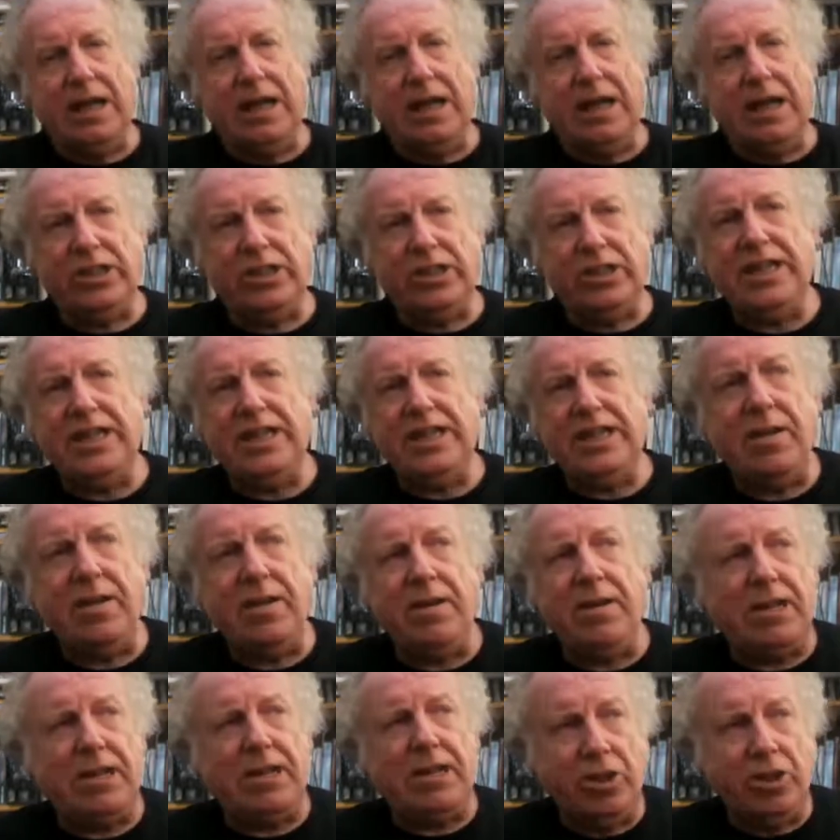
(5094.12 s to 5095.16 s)
And she's
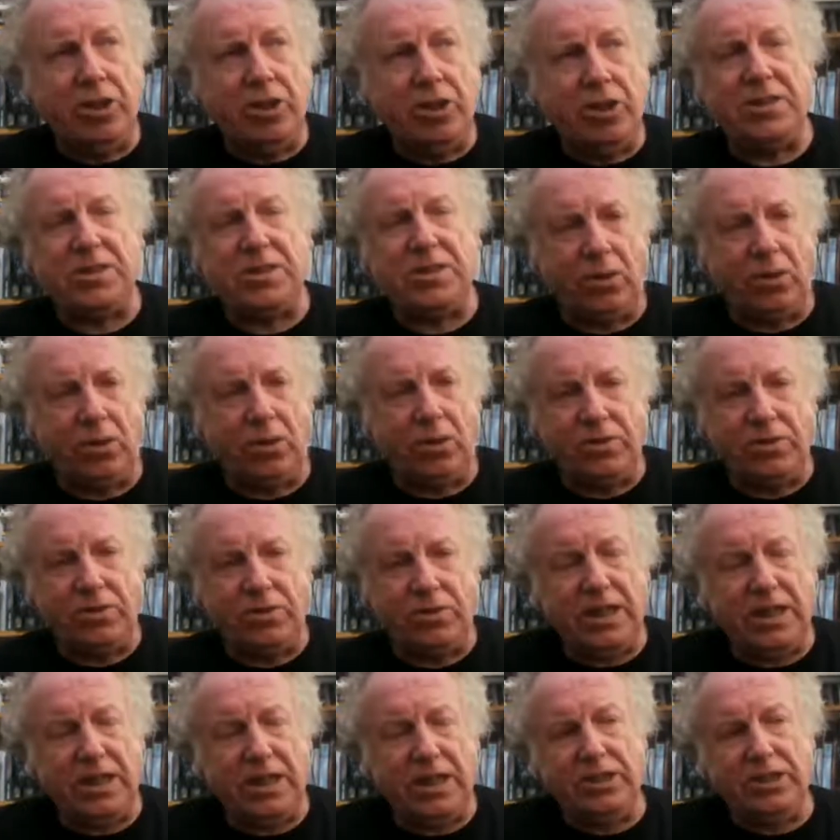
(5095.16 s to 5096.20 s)
been a super
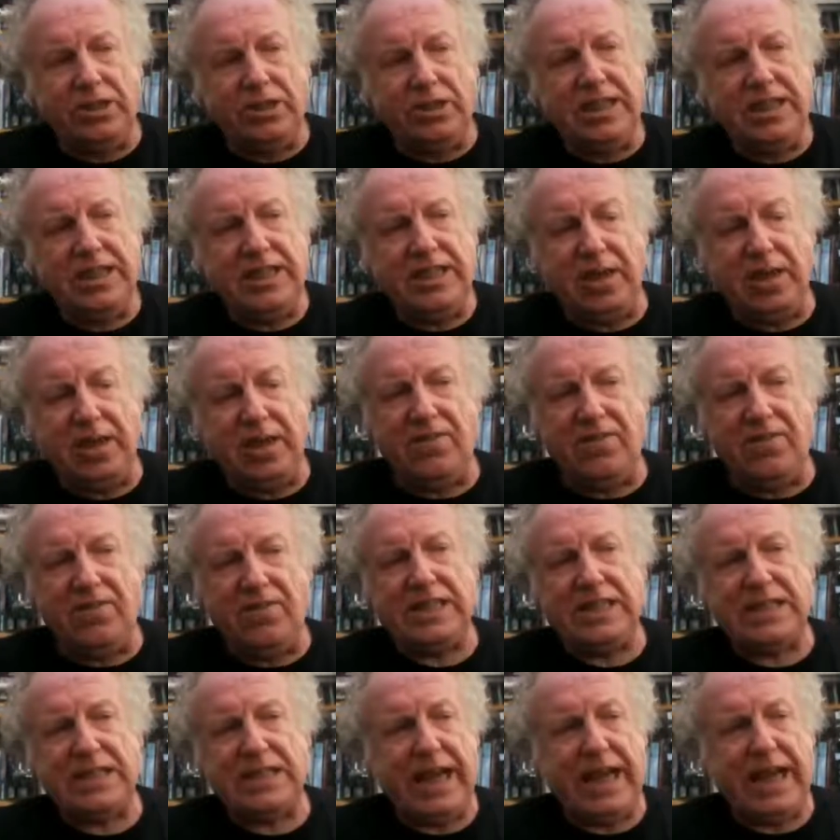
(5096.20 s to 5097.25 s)
soldier, and she's been
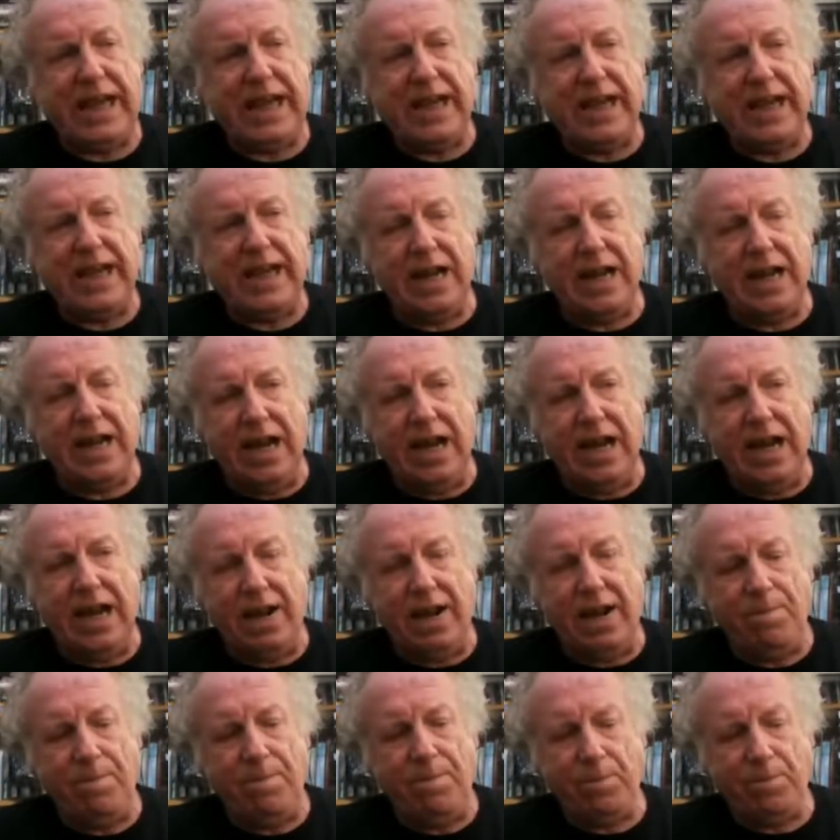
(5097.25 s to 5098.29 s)
investigating,
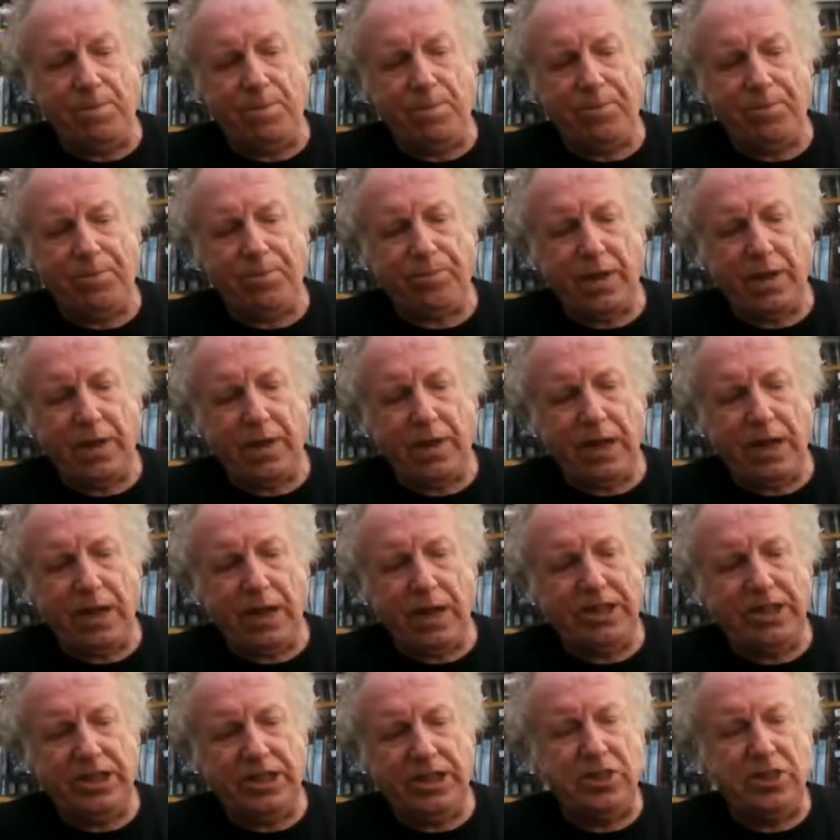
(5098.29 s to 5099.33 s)
um,
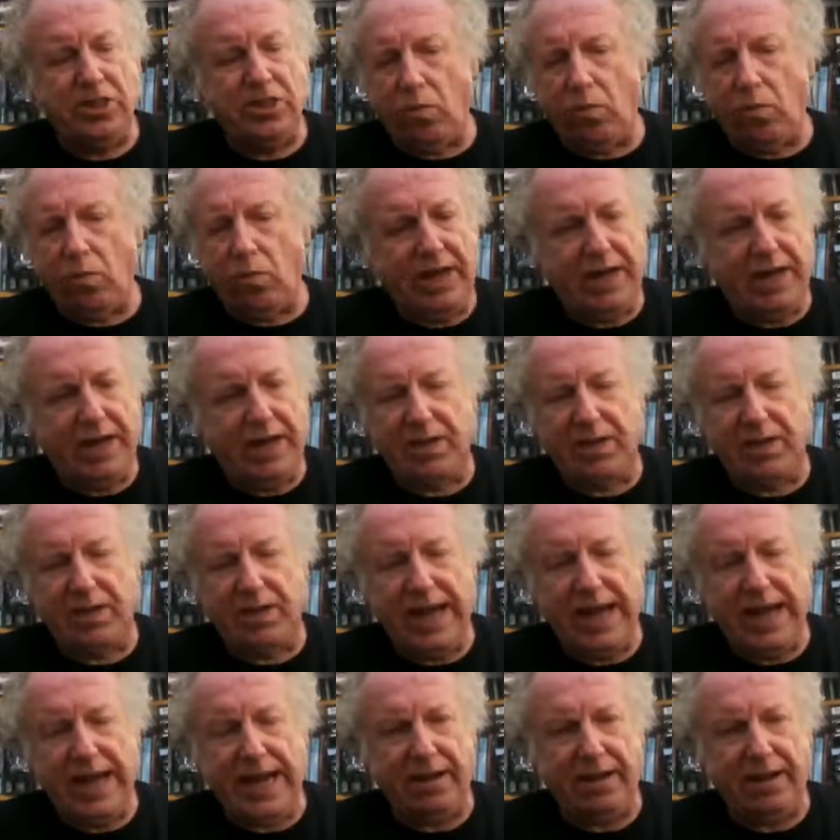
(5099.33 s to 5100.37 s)
she's got right up to the
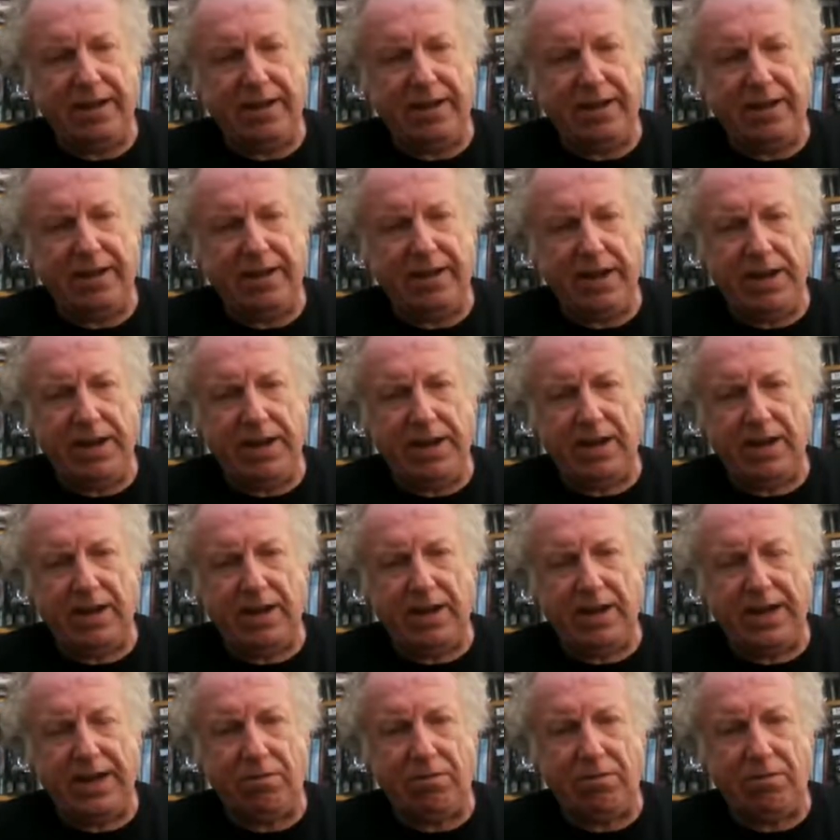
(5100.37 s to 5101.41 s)
head of the real
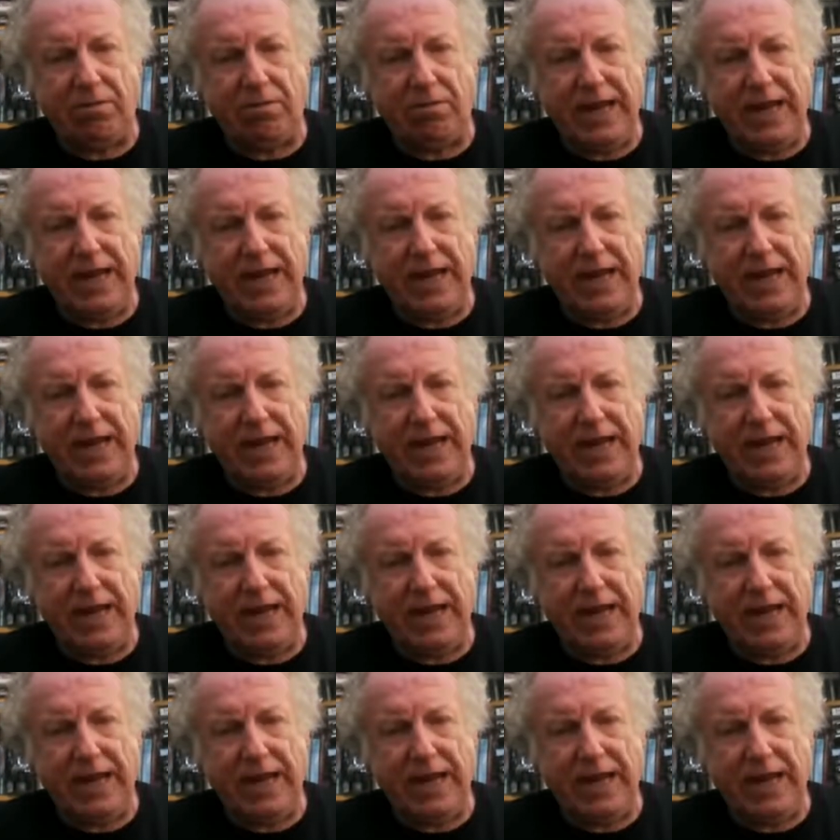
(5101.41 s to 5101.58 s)
I R